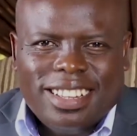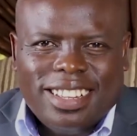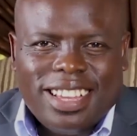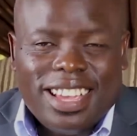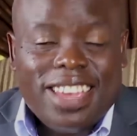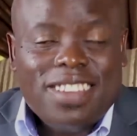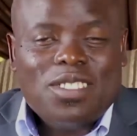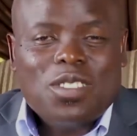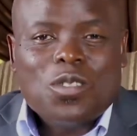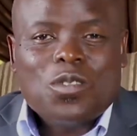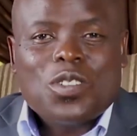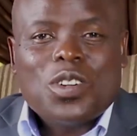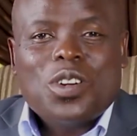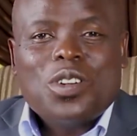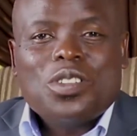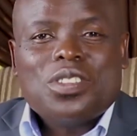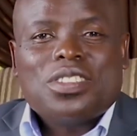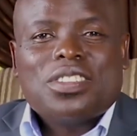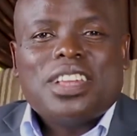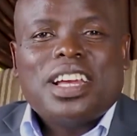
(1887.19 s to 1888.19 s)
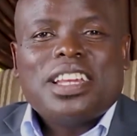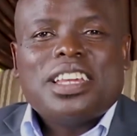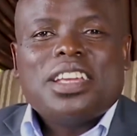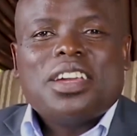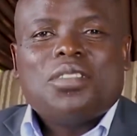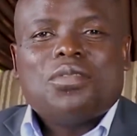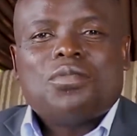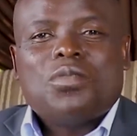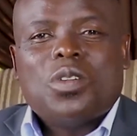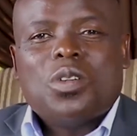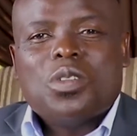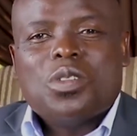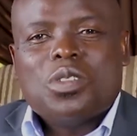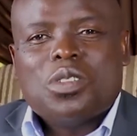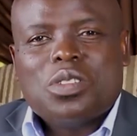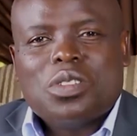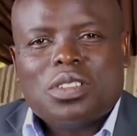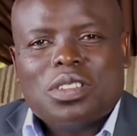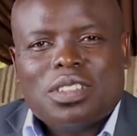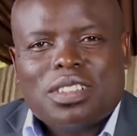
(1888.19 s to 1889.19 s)
S, of course, standing
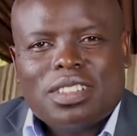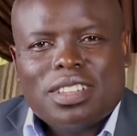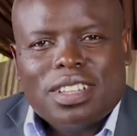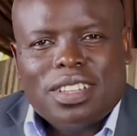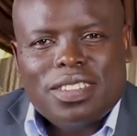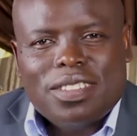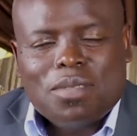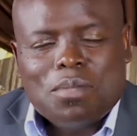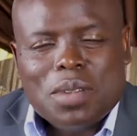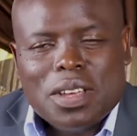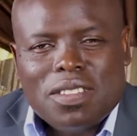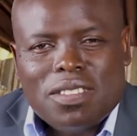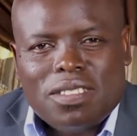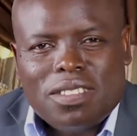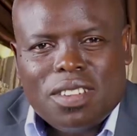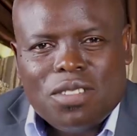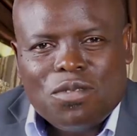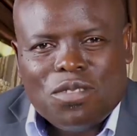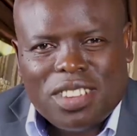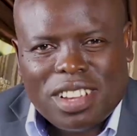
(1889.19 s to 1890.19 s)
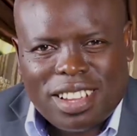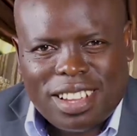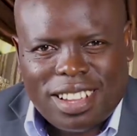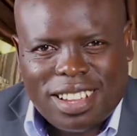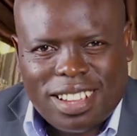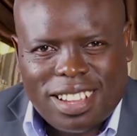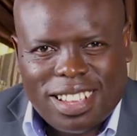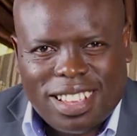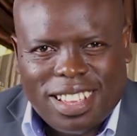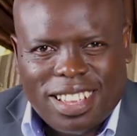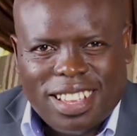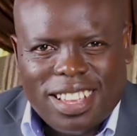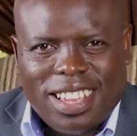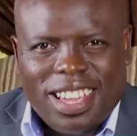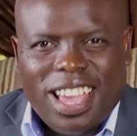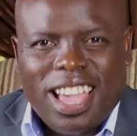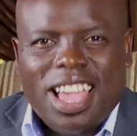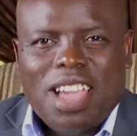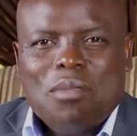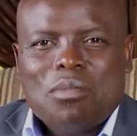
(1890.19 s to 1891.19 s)
for specific.
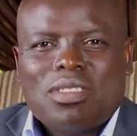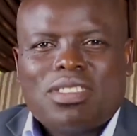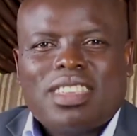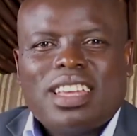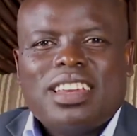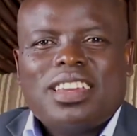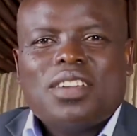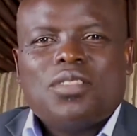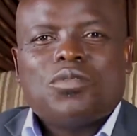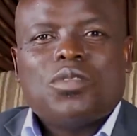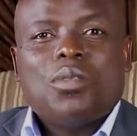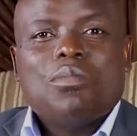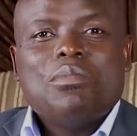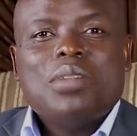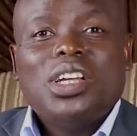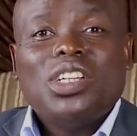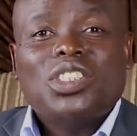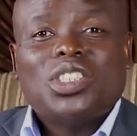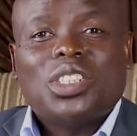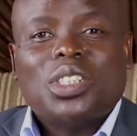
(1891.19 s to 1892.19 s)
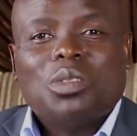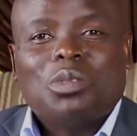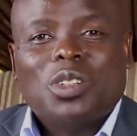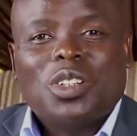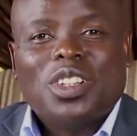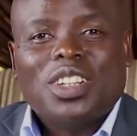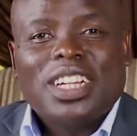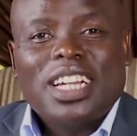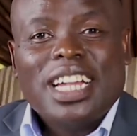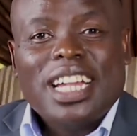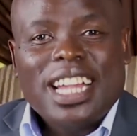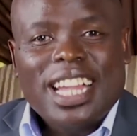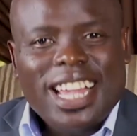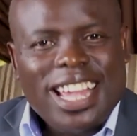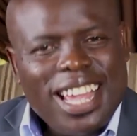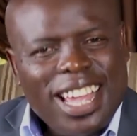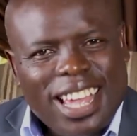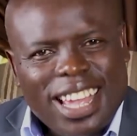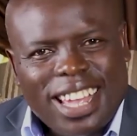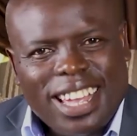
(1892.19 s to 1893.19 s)
M standing for measurable.
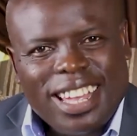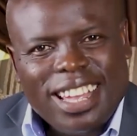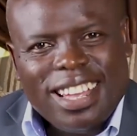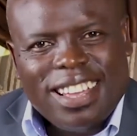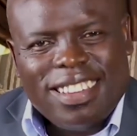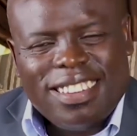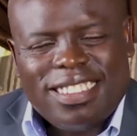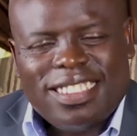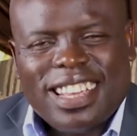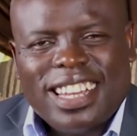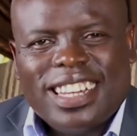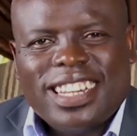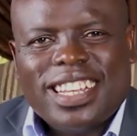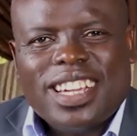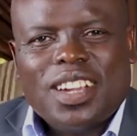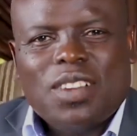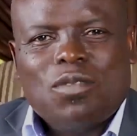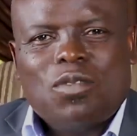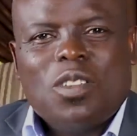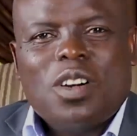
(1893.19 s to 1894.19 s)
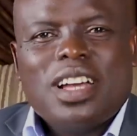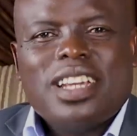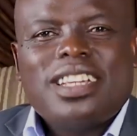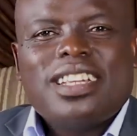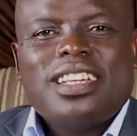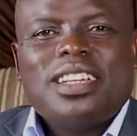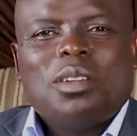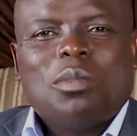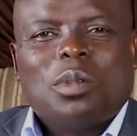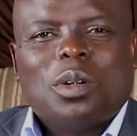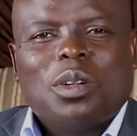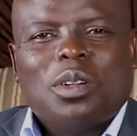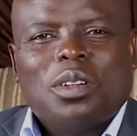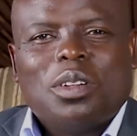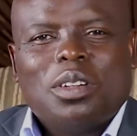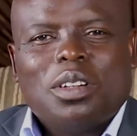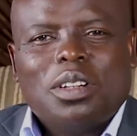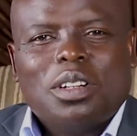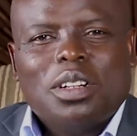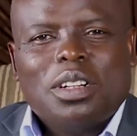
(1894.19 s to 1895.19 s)
A standing for
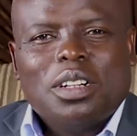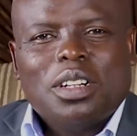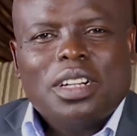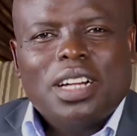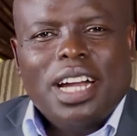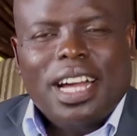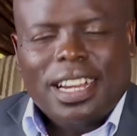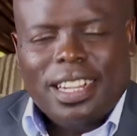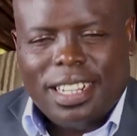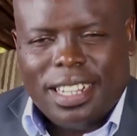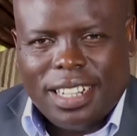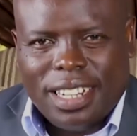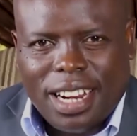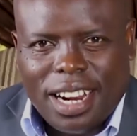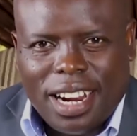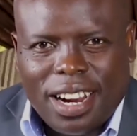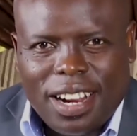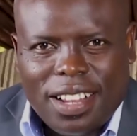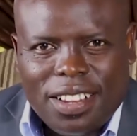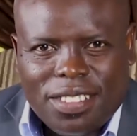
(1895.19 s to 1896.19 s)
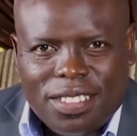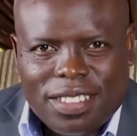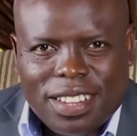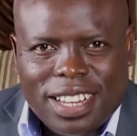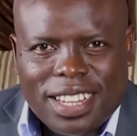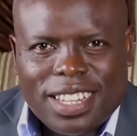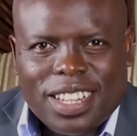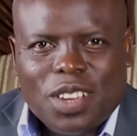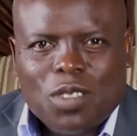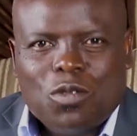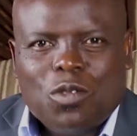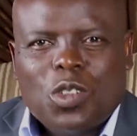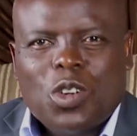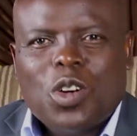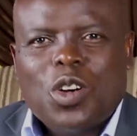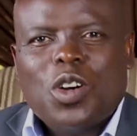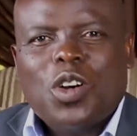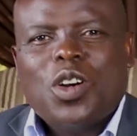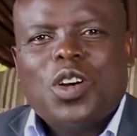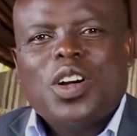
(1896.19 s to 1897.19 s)
attainable. And then R standing
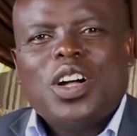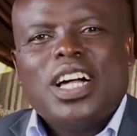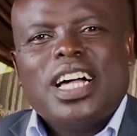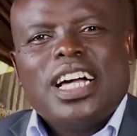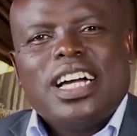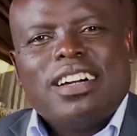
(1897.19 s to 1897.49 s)
for